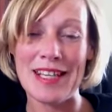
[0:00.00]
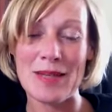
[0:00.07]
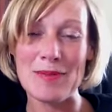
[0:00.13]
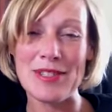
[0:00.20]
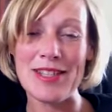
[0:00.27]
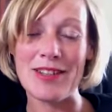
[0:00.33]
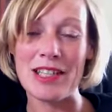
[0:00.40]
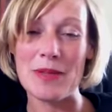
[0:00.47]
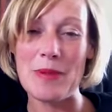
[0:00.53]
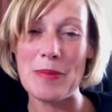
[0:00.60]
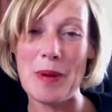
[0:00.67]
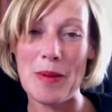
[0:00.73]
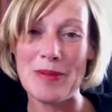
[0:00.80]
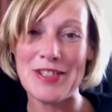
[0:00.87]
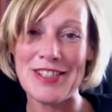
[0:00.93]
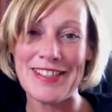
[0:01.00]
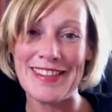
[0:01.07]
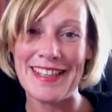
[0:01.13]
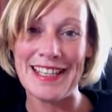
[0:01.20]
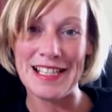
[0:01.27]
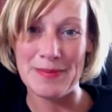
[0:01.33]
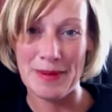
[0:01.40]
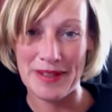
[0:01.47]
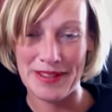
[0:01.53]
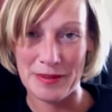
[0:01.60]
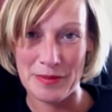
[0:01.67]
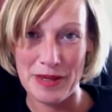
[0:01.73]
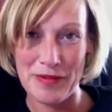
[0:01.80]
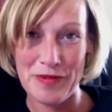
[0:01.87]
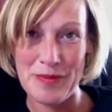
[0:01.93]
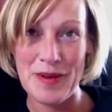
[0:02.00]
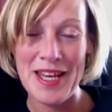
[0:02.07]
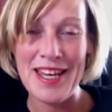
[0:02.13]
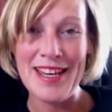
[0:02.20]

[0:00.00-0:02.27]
I'm still going to be publishing these, but they'll be from